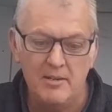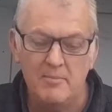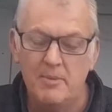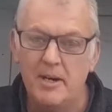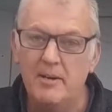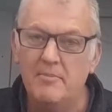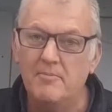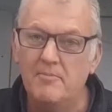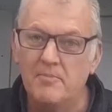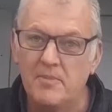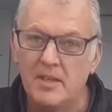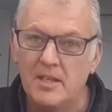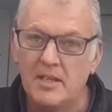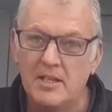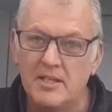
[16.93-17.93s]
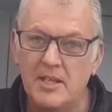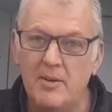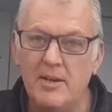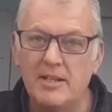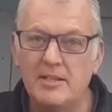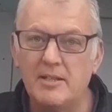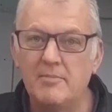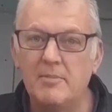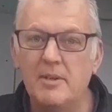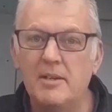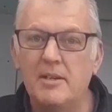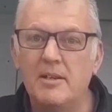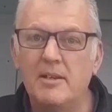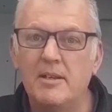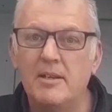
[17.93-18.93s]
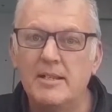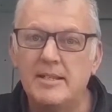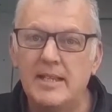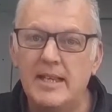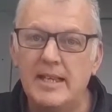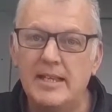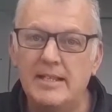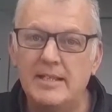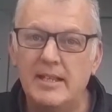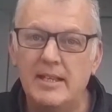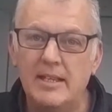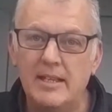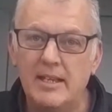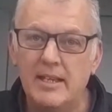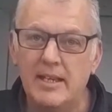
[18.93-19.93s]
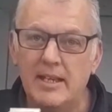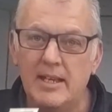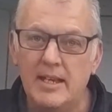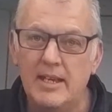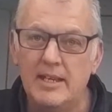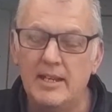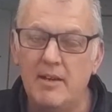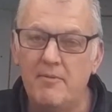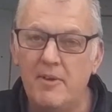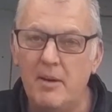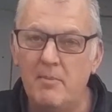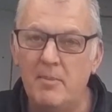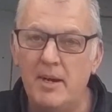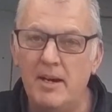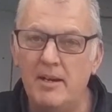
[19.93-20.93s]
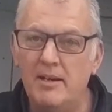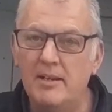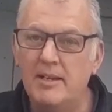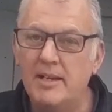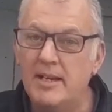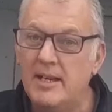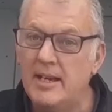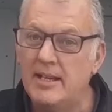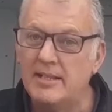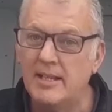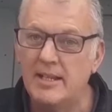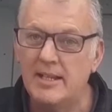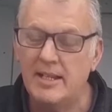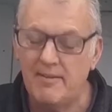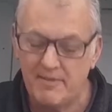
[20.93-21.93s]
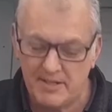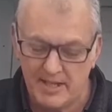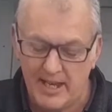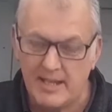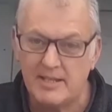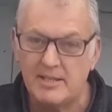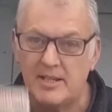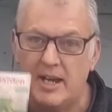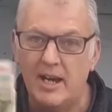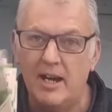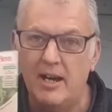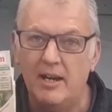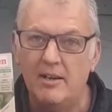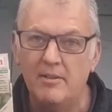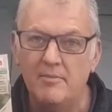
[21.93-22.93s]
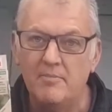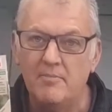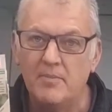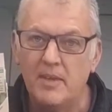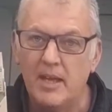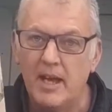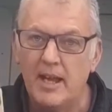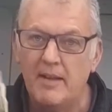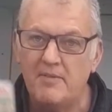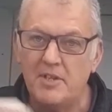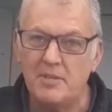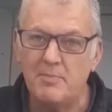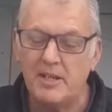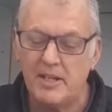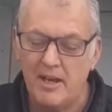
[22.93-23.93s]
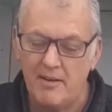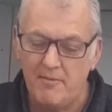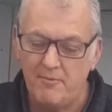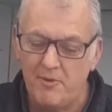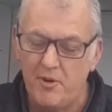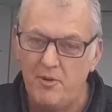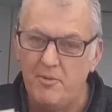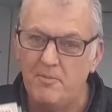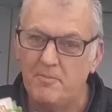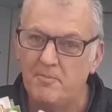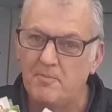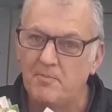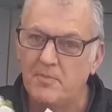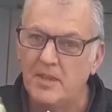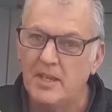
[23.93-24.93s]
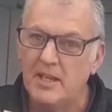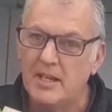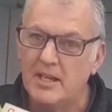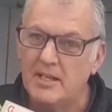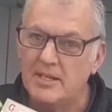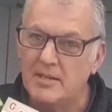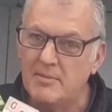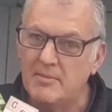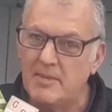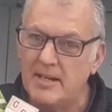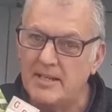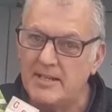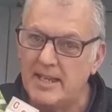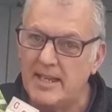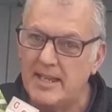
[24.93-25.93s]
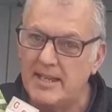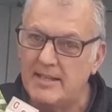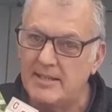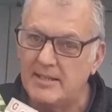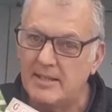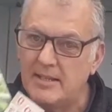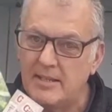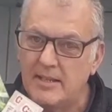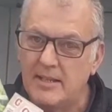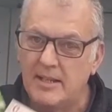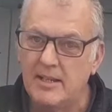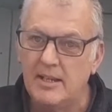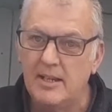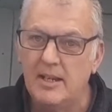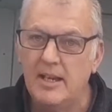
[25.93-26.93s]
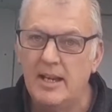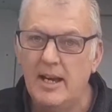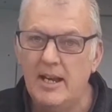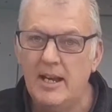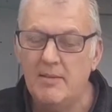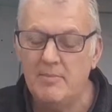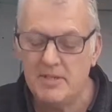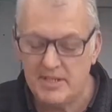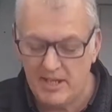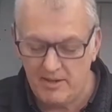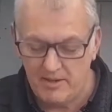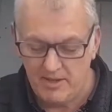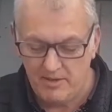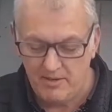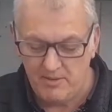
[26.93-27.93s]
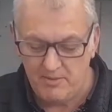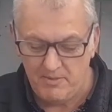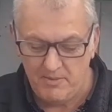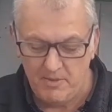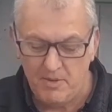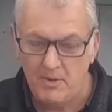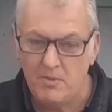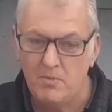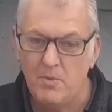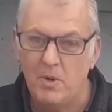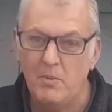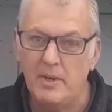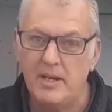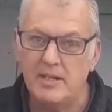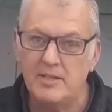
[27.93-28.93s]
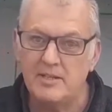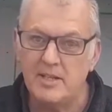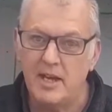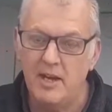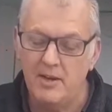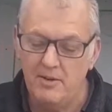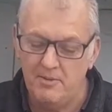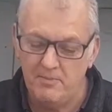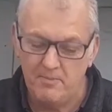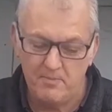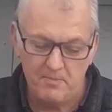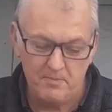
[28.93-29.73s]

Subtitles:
But sowing some seeds in November is going to give us a head start. And I've just been going through some of my seeds, and let me tell you what we can sow